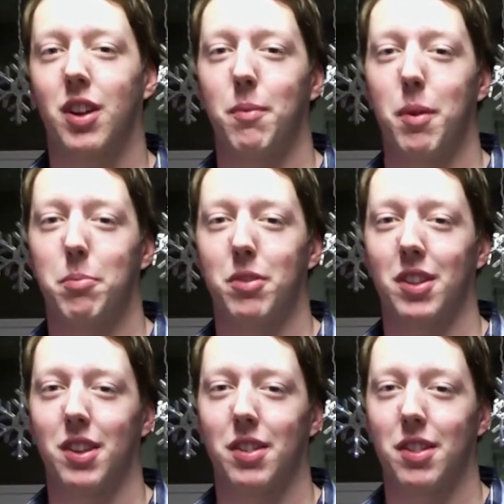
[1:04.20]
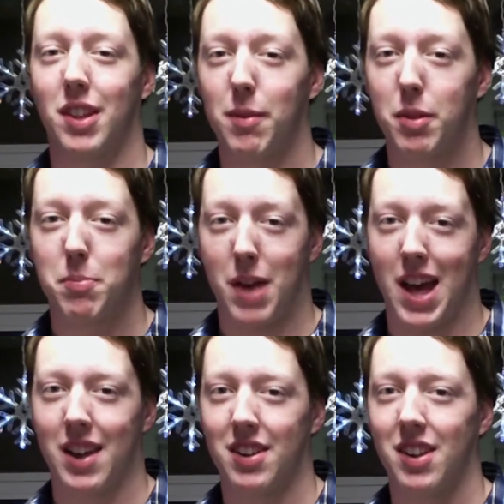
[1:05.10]
come up with this. His name is
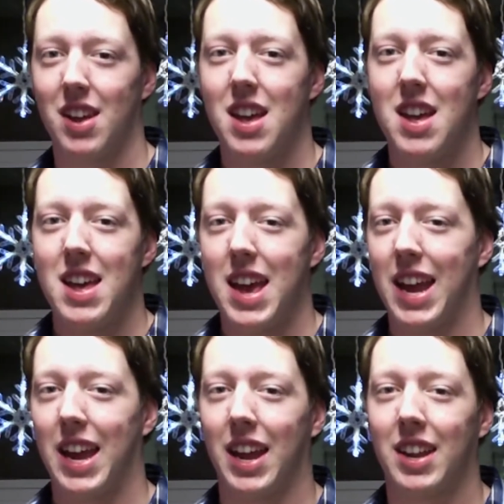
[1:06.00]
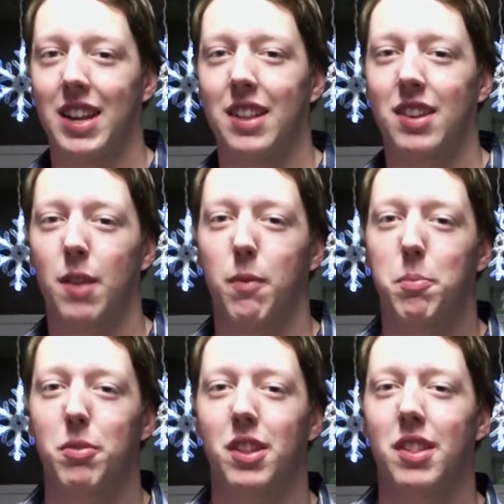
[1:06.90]
Matt, and he's come
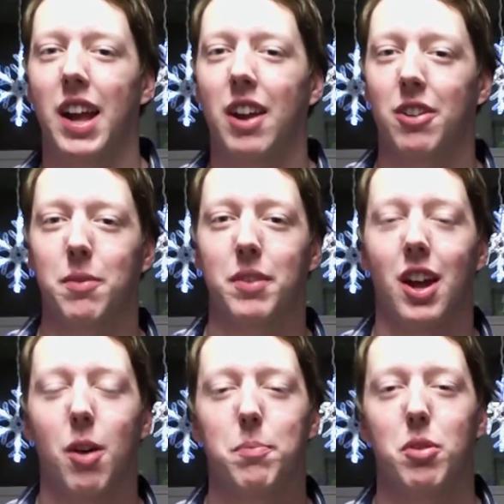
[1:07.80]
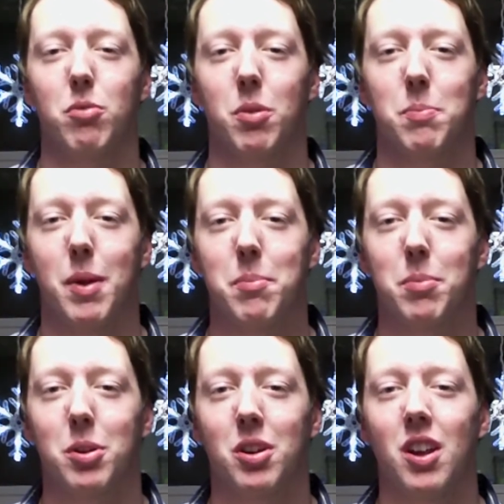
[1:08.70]
up with this acronym to help you
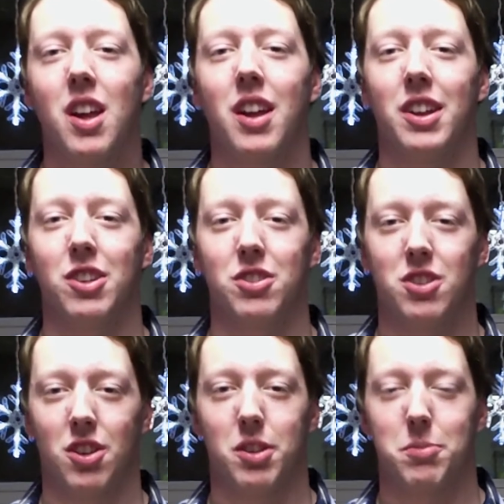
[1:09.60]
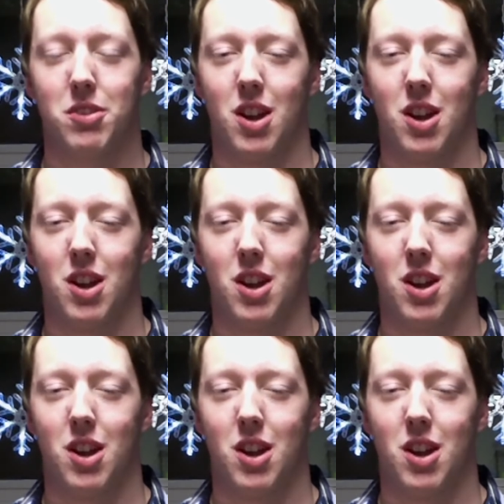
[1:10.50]
remember your soluble